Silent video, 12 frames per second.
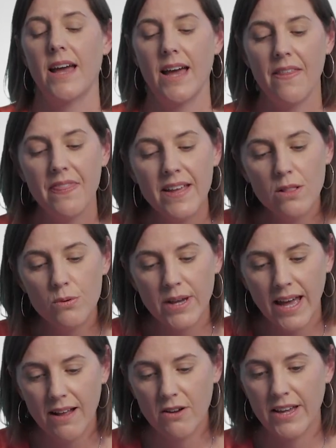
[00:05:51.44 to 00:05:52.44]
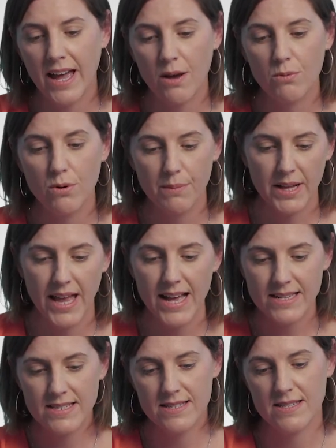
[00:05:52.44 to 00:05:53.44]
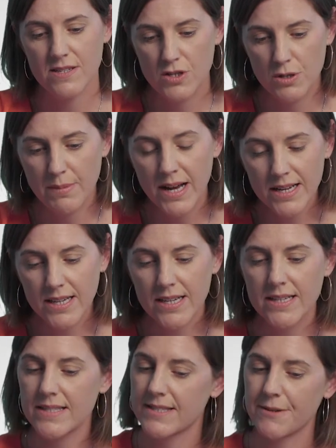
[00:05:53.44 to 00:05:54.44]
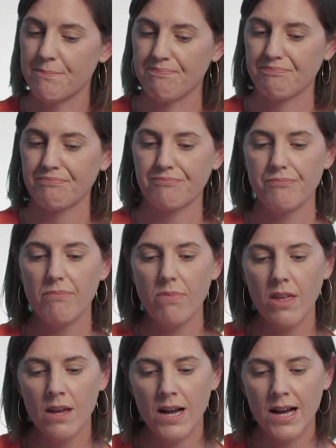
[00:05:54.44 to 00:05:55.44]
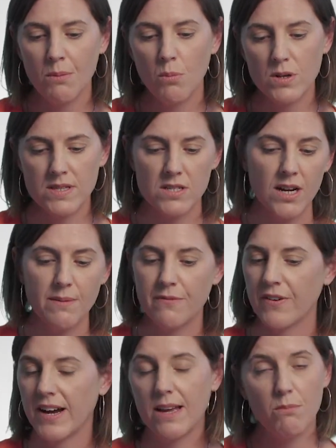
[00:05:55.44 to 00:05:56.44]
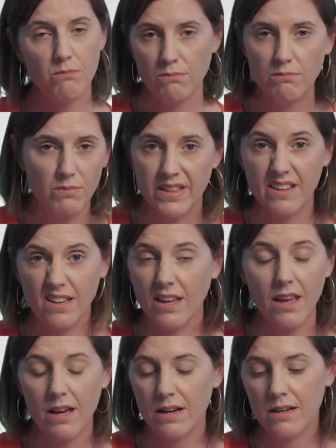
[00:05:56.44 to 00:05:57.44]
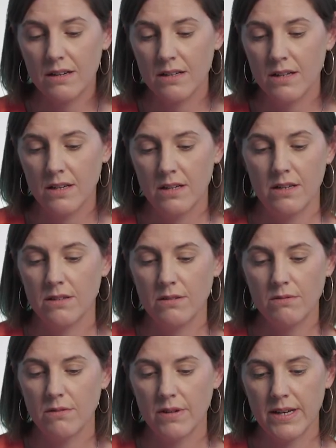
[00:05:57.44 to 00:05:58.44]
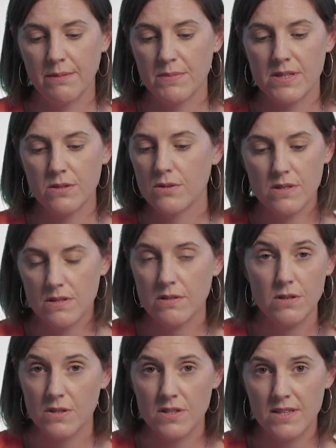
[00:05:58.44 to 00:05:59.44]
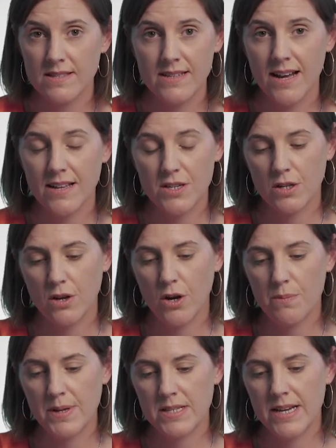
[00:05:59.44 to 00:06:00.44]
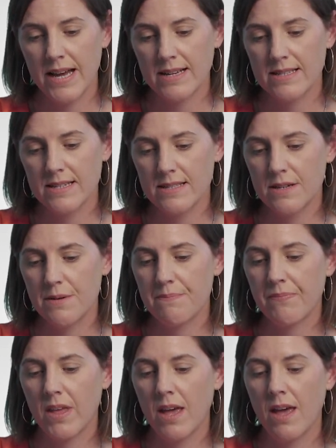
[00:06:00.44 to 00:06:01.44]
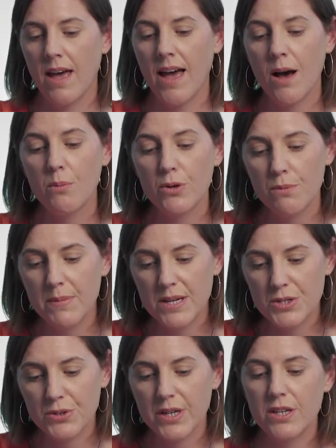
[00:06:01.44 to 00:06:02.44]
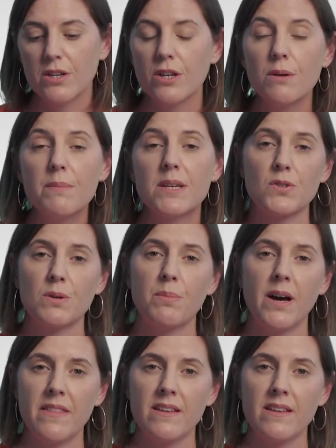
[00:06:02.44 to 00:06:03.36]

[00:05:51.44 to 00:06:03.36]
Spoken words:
And then look at, okay, well, I'm going to access these new markets. What's the time frame? Within a year. Soon as it starts, you're going to hoping to access them. How will you measure it? You're going to measure it by the